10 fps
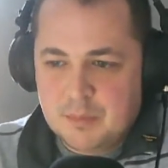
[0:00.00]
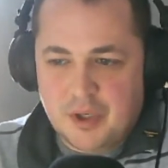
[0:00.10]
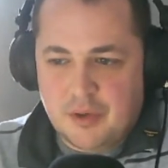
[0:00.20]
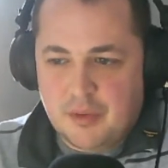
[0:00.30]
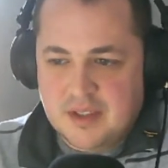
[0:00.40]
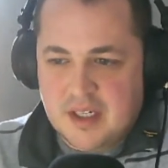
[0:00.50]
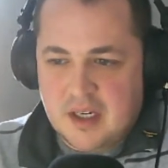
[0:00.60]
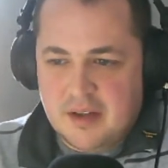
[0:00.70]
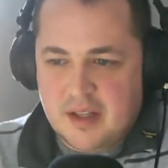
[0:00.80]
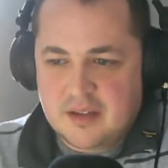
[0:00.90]
Pretty crazy
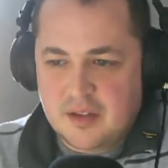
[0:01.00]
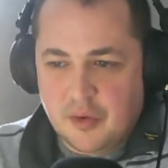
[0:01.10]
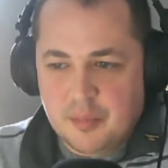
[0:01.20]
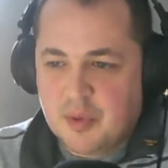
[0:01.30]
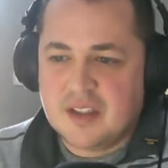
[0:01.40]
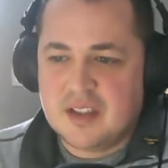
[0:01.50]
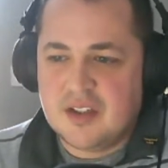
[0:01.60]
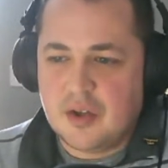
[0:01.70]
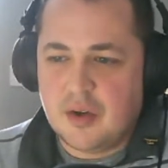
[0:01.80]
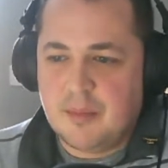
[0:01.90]
how that's the only places
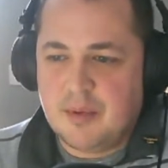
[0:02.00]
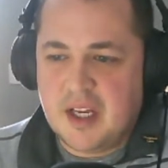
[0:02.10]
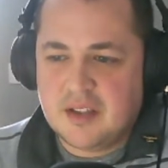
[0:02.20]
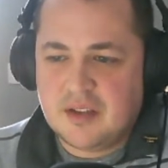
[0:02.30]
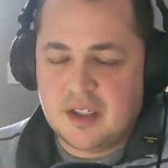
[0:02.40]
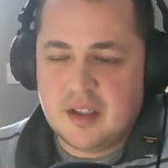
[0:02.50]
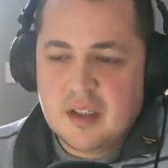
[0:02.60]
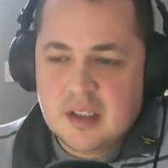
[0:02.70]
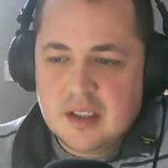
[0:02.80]
he showed up last year.